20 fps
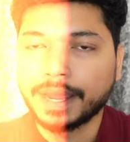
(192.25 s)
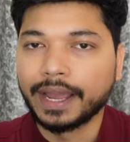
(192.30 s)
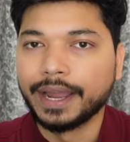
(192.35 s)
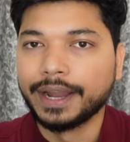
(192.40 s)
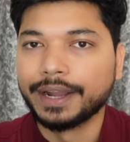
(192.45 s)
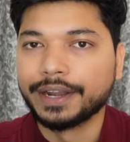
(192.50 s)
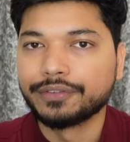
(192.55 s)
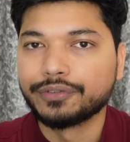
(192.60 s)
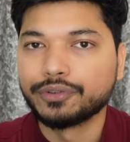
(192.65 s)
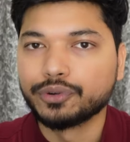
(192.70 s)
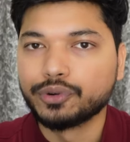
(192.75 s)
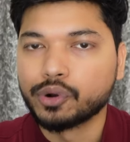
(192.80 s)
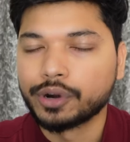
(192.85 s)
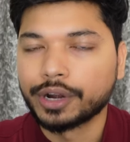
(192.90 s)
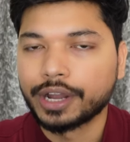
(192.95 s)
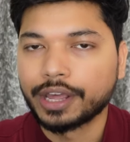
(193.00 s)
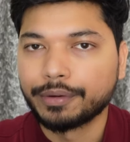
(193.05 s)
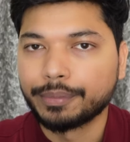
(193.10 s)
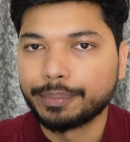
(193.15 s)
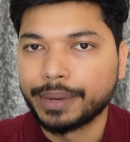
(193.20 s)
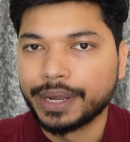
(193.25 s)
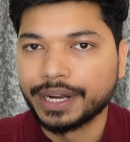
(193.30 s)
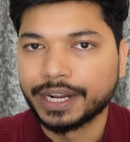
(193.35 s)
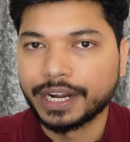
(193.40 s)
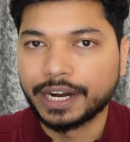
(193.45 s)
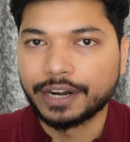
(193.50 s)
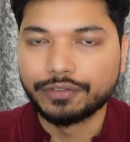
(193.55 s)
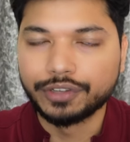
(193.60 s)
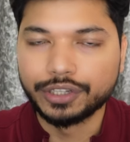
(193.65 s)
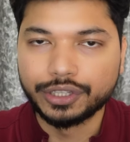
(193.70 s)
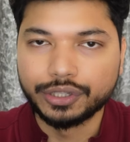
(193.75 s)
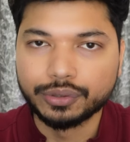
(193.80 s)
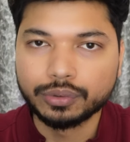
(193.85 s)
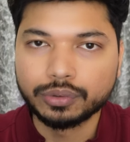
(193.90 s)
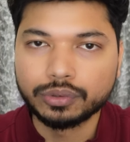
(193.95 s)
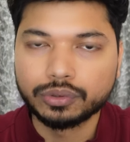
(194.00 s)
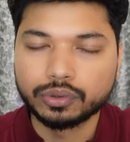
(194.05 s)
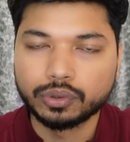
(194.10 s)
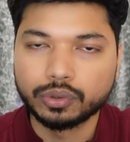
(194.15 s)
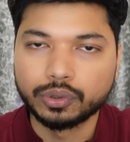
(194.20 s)
And if you don't have a PAN card with you,
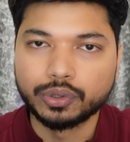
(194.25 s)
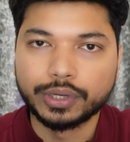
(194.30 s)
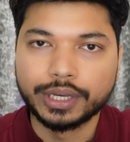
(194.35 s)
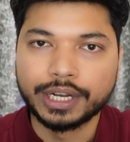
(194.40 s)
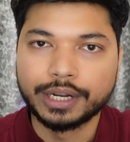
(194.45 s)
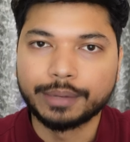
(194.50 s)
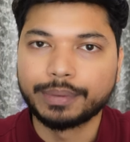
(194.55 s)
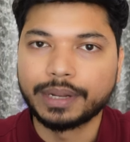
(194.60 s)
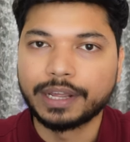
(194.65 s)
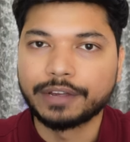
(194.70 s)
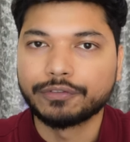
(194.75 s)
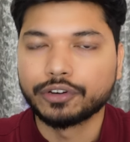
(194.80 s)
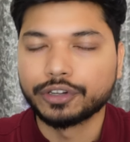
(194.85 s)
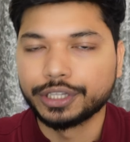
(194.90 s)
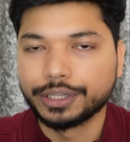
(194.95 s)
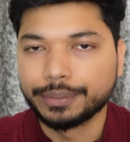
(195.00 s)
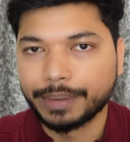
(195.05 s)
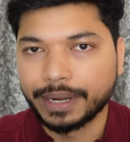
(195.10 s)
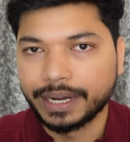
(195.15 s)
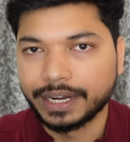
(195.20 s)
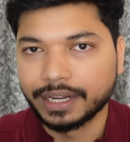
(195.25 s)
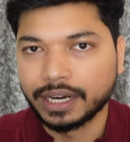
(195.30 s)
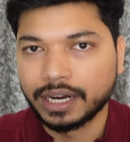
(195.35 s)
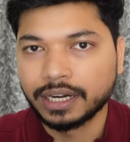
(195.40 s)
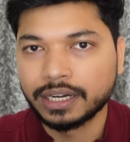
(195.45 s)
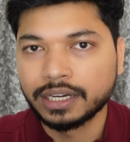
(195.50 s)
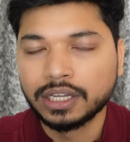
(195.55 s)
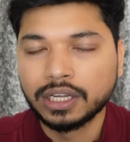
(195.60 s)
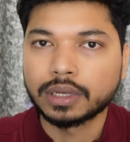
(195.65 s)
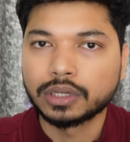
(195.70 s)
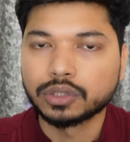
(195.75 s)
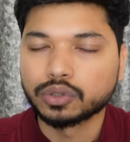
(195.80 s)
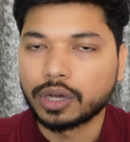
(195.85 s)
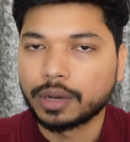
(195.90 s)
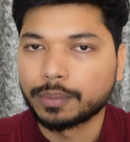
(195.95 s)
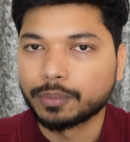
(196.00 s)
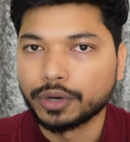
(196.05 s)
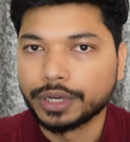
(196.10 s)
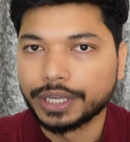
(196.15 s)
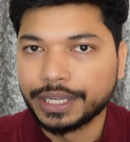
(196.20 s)
so you can apply for the PAN card. So
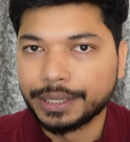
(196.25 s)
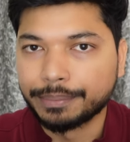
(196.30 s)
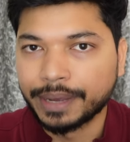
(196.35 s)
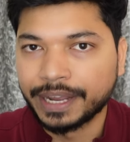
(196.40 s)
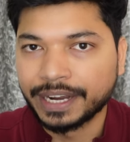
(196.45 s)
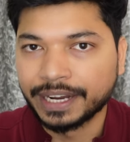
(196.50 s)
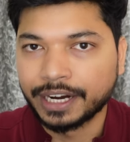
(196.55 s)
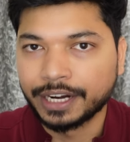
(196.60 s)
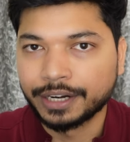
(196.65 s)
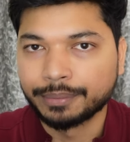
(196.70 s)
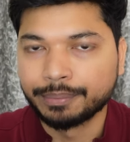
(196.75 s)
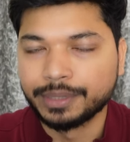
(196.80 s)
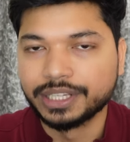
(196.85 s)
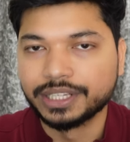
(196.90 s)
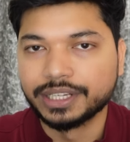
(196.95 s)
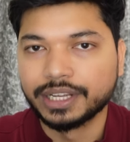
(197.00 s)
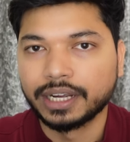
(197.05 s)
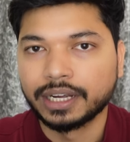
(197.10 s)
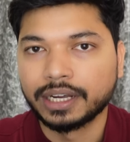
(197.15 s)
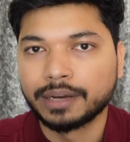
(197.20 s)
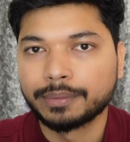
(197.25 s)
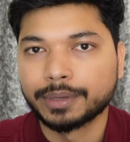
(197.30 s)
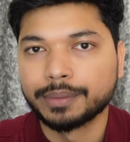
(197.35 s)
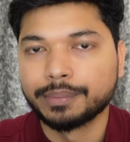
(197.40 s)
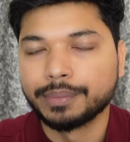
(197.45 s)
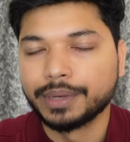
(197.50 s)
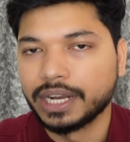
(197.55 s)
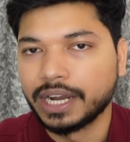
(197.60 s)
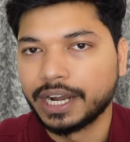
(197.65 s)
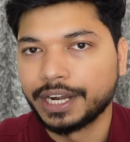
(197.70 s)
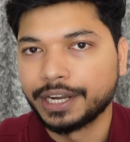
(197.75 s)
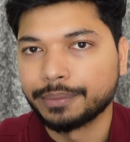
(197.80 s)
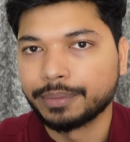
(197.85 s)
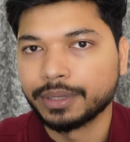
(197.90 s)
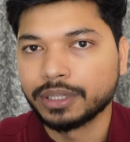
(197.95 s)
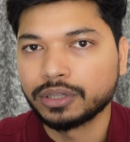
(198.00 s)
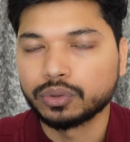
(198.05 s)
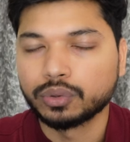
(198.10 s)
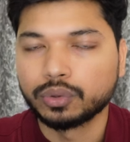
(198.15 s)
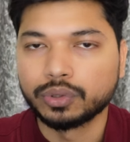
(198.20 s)
aapko e-PAN card mil jayega aapke mail ID pe.
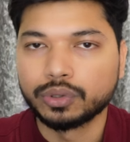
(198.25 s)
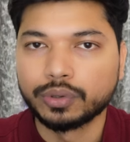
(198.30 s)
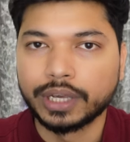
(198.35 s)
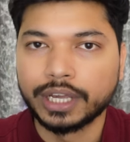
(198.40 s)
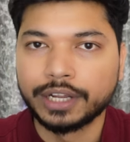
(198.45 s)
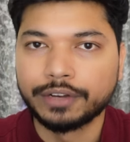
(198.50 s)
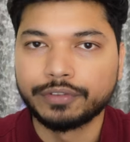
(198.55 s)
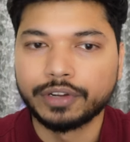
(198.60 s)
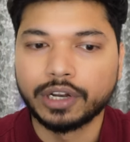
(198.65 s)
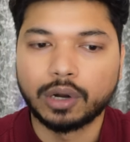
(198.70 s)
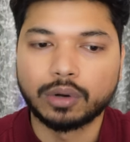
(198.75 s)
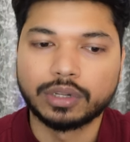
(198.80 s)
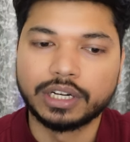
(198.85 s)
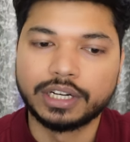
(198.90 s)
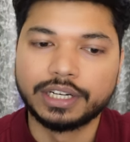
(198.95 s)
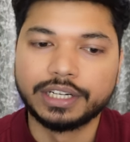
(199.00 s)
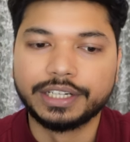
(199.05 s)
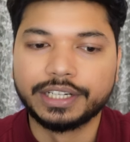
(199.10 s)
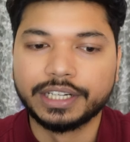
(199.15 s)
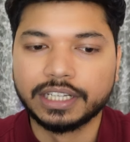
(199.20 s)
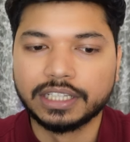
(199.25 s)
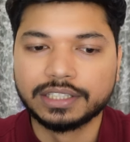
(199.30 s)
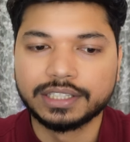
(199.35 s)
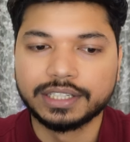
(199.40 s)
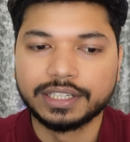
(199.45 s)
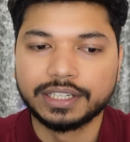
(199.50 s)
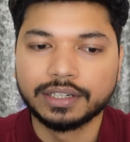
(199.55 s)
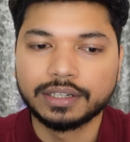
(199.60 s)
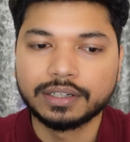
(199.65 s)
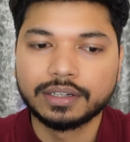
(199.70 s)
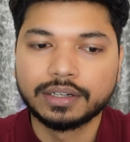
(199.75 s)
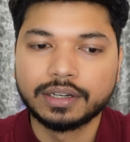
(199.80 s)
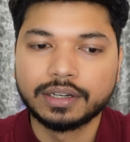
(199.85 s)
So you can fill out the details here.